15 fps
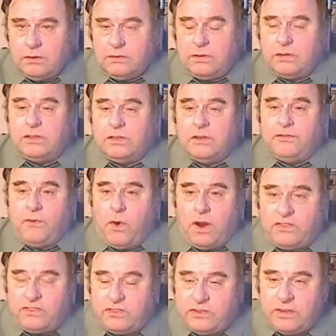to
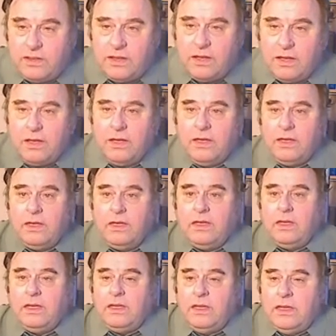divorce
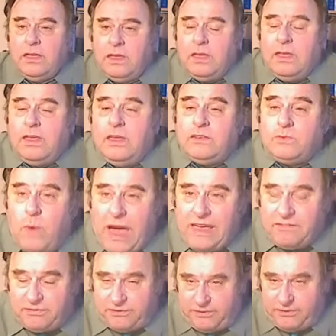his
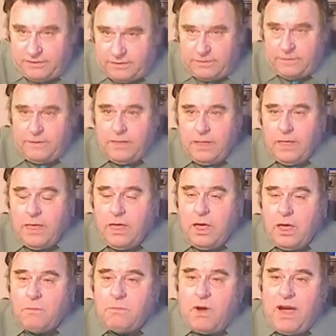wife,
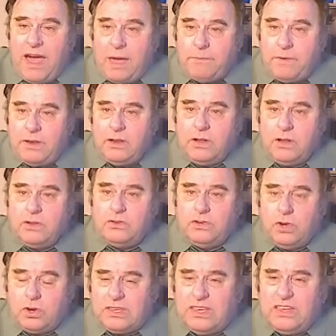Muhammad
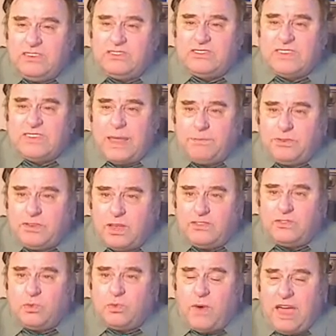took his
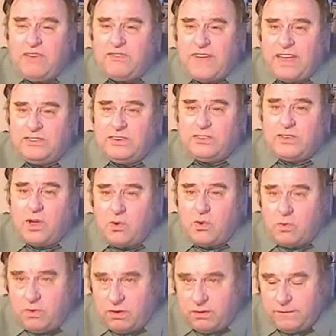stepson's wife as his own.